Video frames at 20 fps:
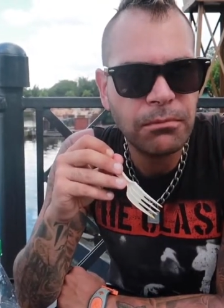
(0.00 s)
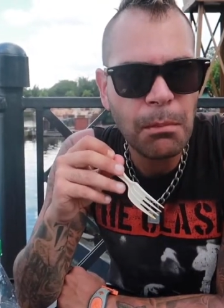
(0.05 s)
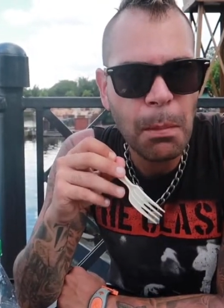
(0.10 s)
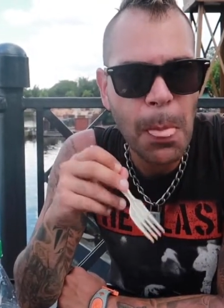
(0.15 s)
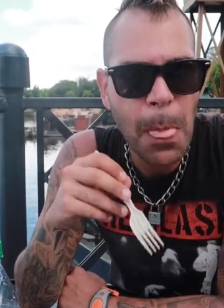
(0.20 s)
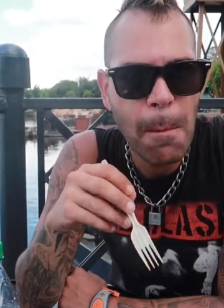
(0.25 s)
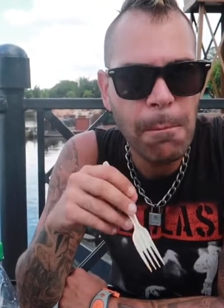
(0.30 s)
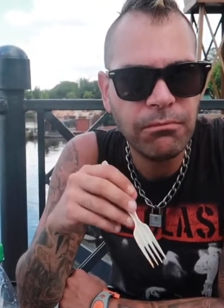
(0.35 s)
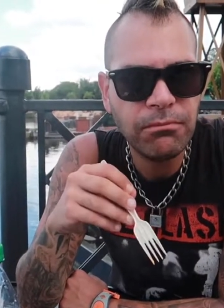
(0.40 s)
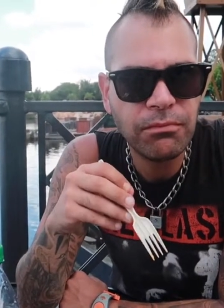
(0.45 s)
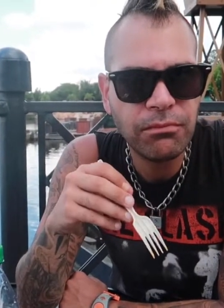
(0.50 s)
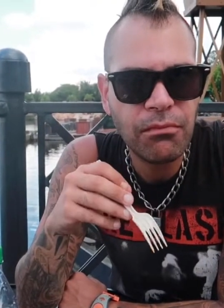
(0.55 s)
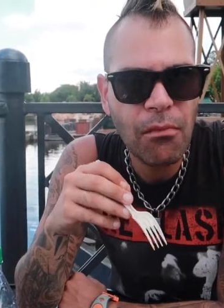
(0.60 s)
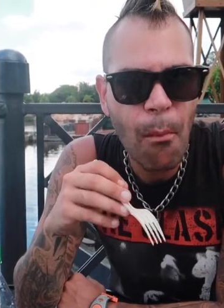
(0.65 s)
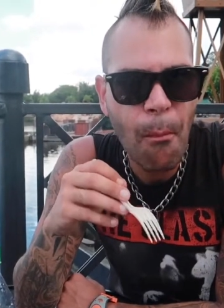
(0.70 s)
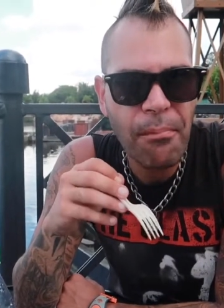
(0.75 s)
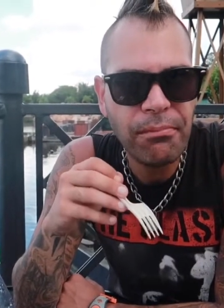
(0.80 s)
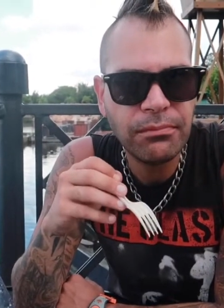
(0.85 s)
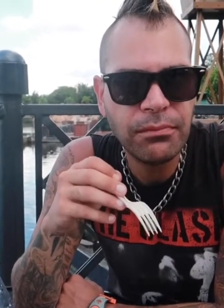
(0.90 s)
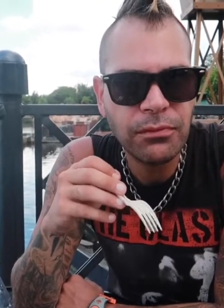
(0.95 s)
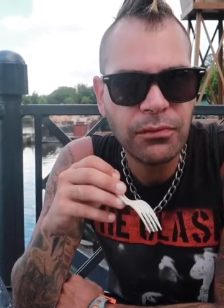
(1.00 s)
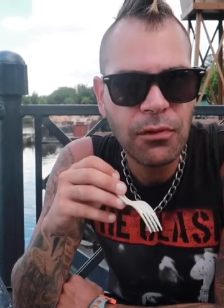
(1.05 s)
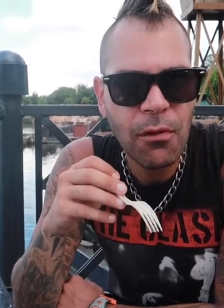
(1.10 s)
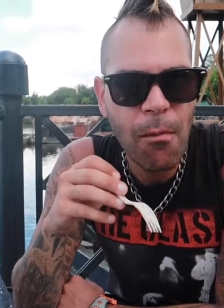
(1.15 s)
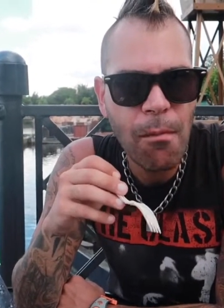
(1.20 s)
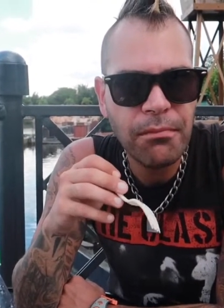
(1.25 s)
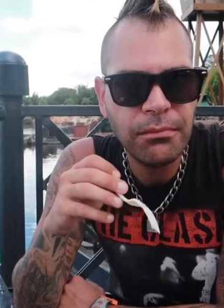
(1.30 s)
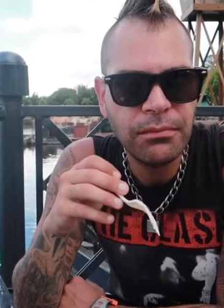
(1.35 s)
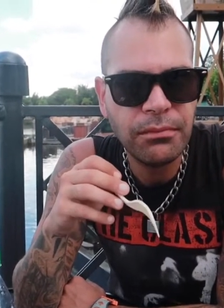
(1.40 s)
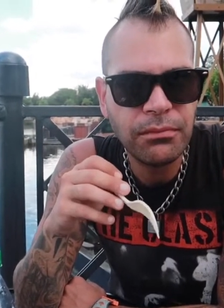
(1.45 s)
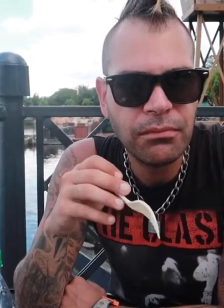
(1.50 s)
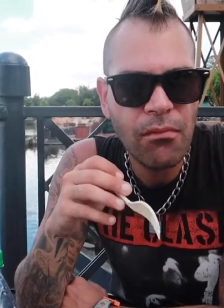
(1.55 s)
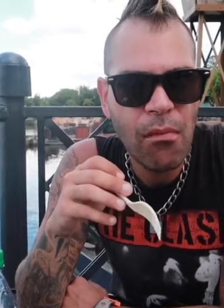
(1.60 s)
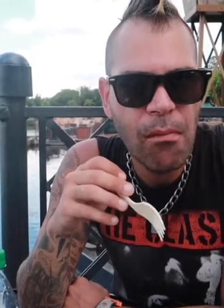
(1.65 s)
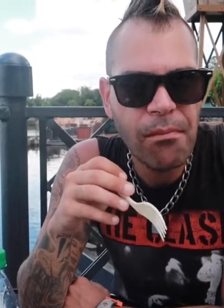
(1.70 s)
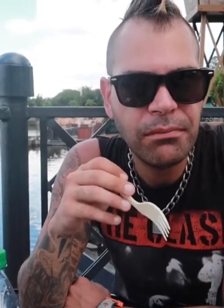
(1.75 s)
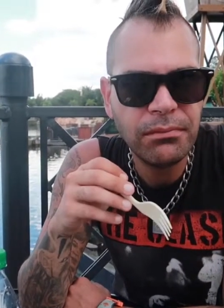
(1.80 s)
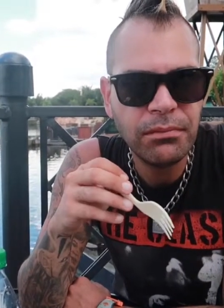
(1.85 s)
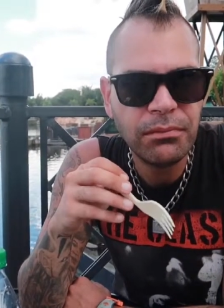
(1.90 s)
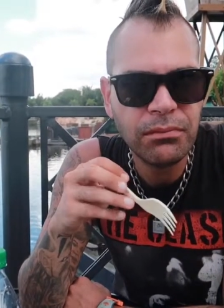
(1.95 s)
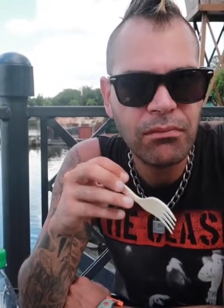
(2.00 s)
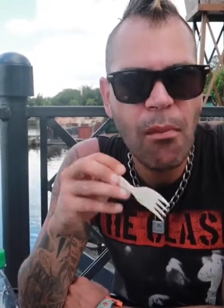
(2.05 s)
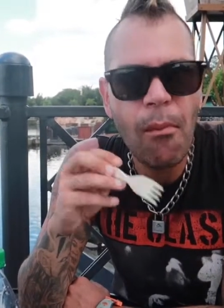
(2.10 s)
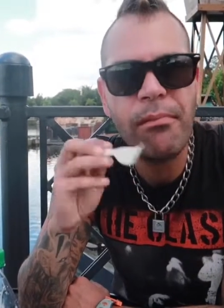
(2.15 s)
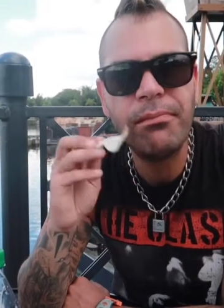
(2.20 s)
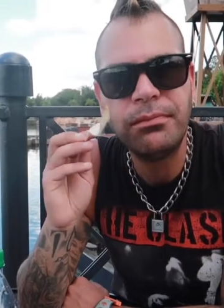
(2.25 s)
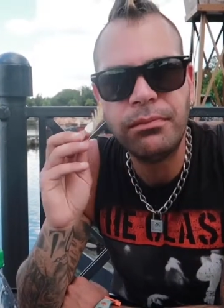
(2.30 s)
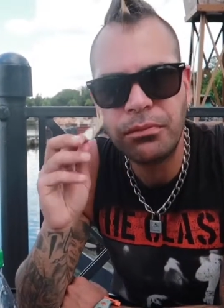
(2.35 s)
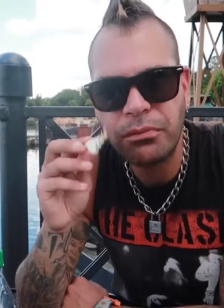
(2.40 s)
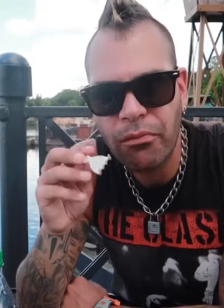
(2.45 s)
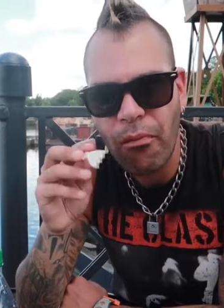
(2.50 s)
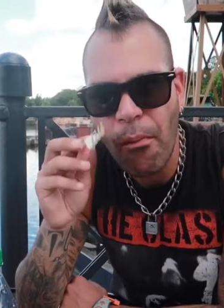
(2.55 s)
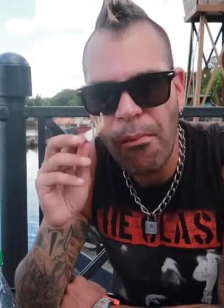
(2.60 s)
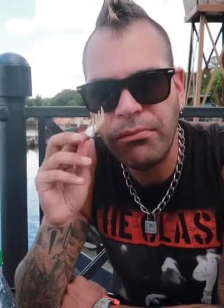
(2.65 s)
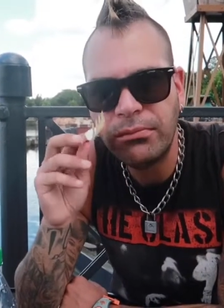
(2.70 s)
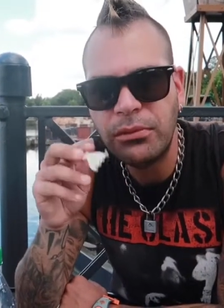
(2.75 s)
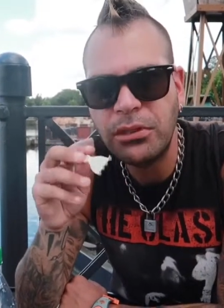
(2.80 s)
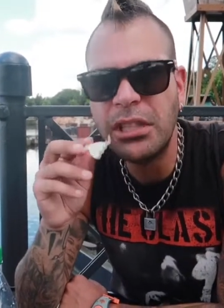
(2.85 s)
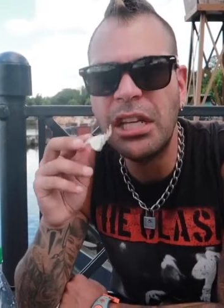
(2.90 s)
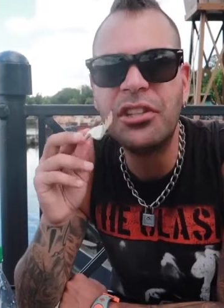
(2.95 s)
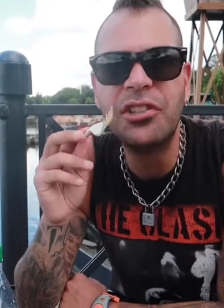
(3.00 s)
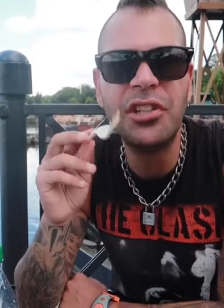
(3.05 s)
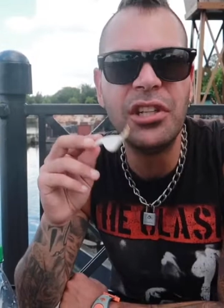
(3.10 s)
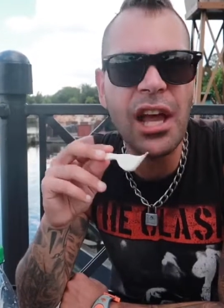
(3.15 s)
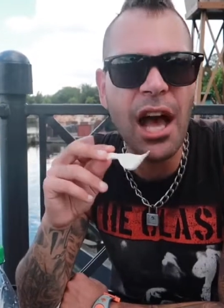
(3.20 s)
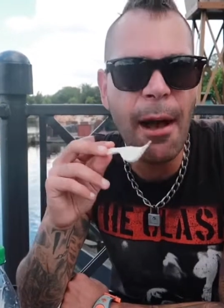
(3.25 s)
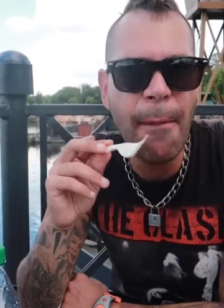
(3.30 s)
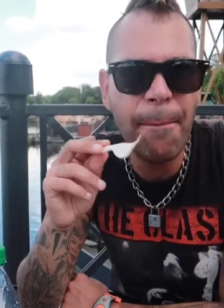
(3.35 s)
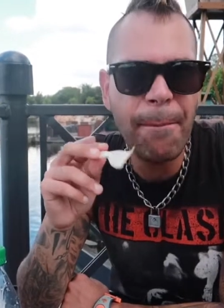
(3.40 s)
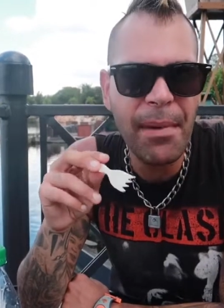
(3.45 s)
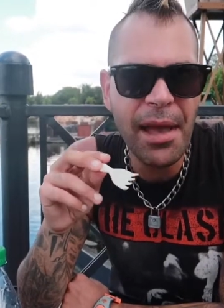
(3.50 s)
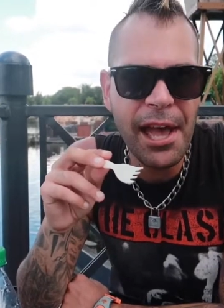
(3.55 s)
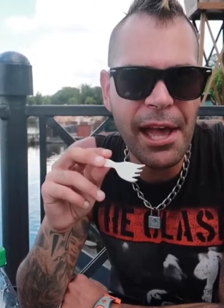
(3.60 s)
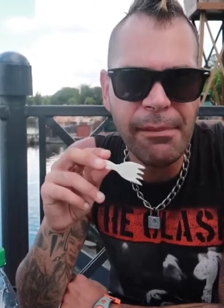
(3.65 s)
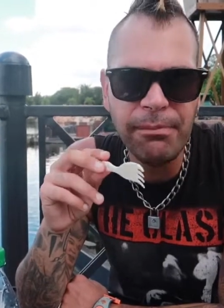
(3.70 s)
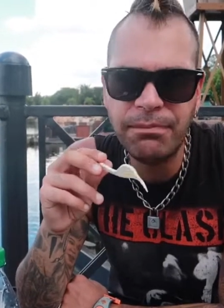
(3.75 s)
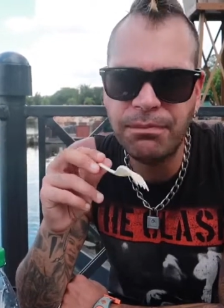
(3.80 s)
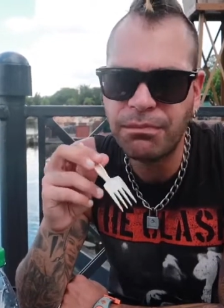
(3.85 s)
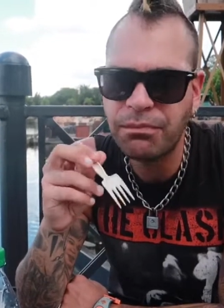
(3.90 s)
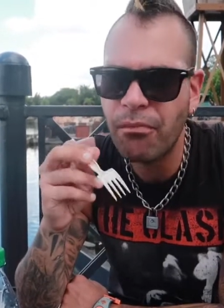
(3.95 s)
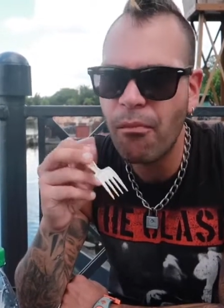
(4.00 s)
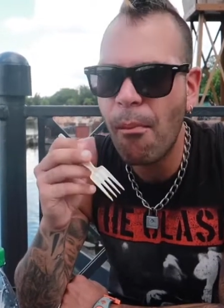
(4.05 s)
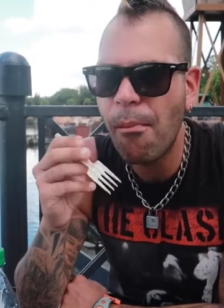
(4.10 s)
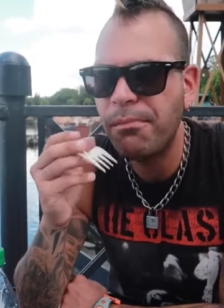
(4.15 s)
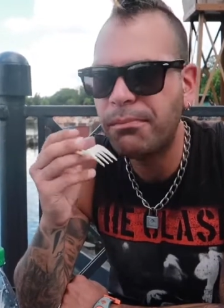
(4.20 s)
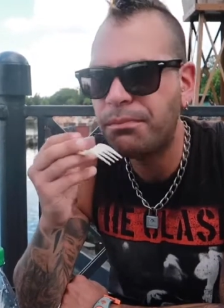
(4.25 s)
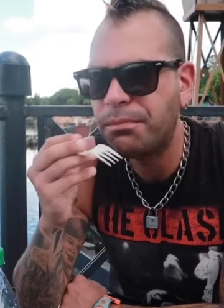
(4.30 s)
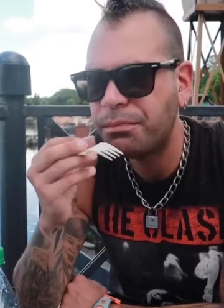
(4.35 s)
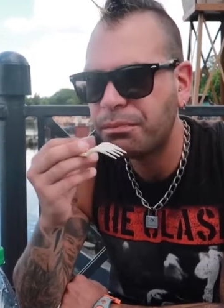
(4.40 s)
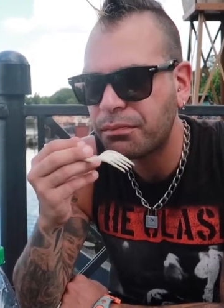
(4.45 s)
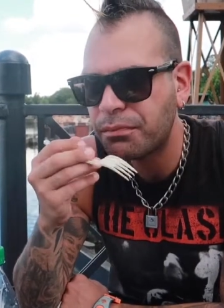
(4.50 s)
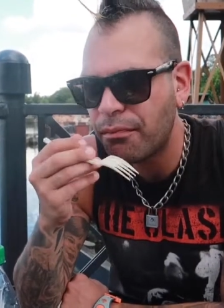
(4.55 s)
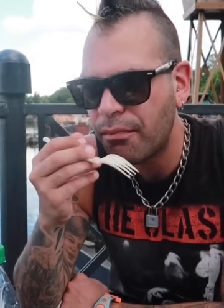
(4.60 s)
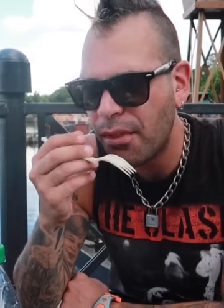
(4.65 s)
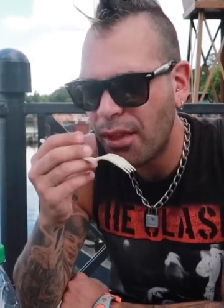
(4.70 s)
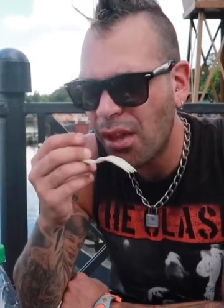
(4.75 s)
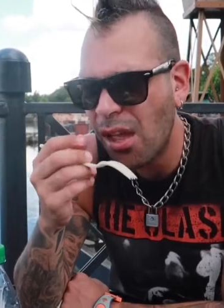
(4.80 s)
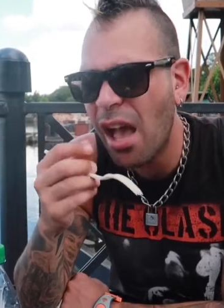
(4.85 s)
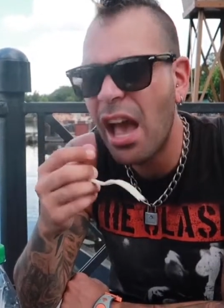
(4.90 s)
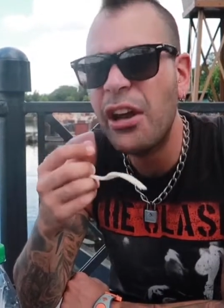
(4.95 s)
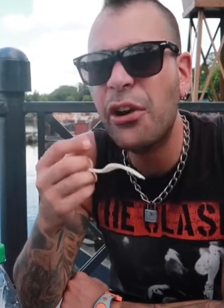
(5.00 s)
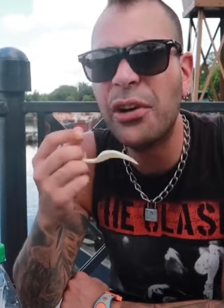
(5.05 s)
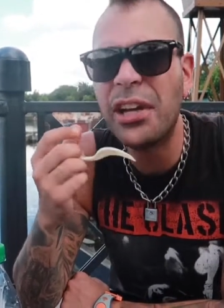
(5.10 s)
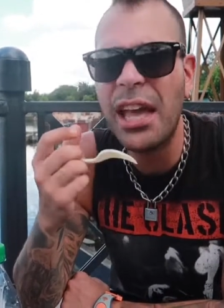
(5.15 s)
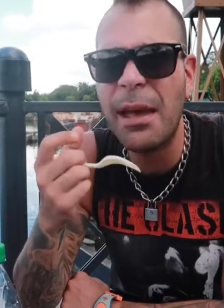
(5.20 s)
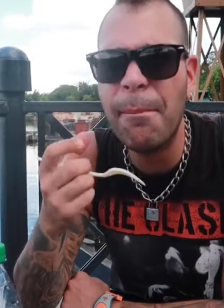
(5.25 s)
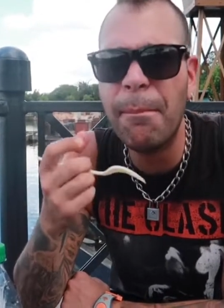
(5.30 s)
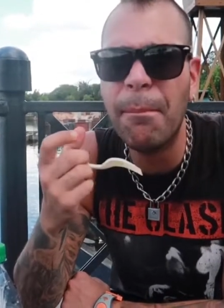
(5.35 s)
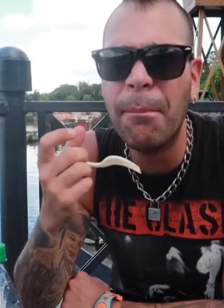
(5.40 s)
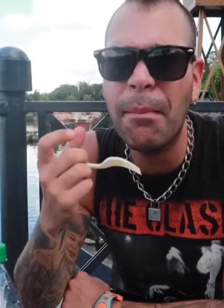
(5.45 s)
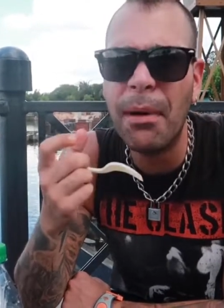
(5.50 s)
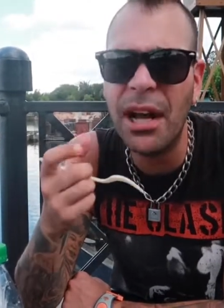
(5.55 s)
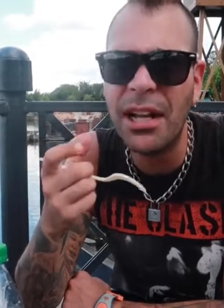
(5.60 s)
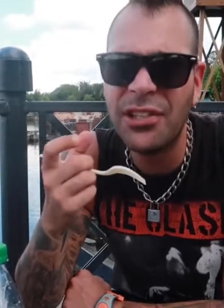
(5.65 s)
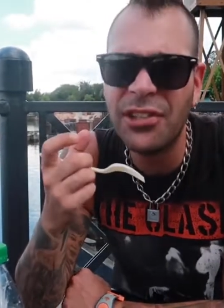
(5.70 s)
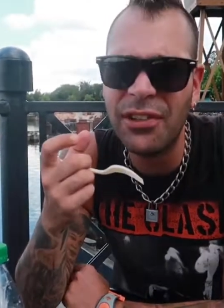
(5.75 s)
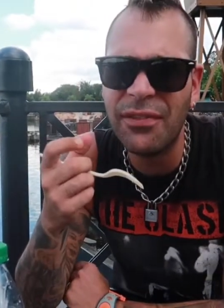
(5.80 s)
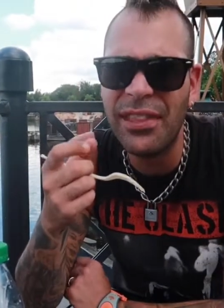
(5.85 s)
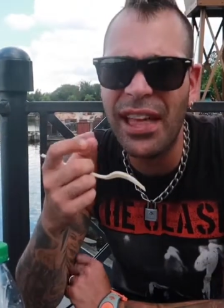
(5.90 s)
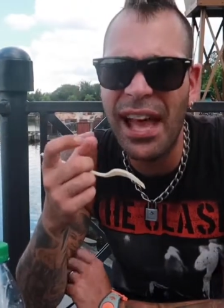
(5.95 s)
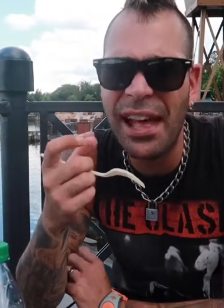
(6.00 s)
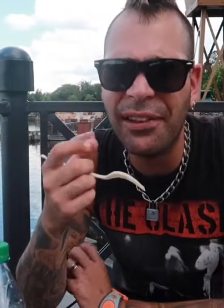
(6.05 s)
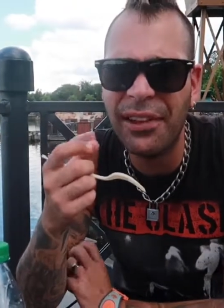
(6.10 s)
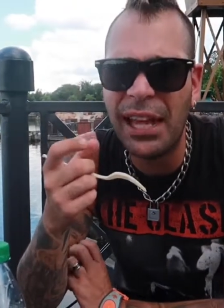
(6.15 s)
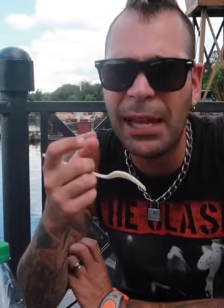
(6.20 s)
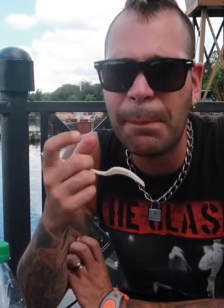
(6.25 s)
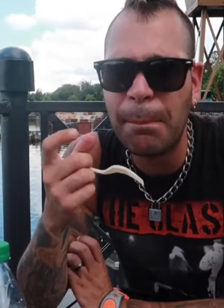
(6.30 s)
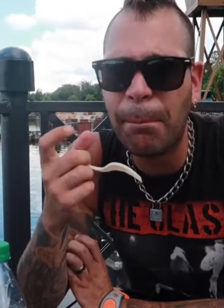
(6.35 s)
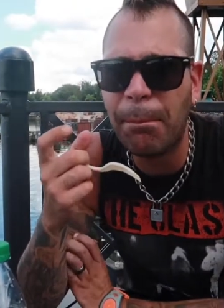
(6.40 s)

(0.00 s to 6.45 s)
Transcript: Maybe too because it's not huge chunks either. It's not bad. I don't get much of that like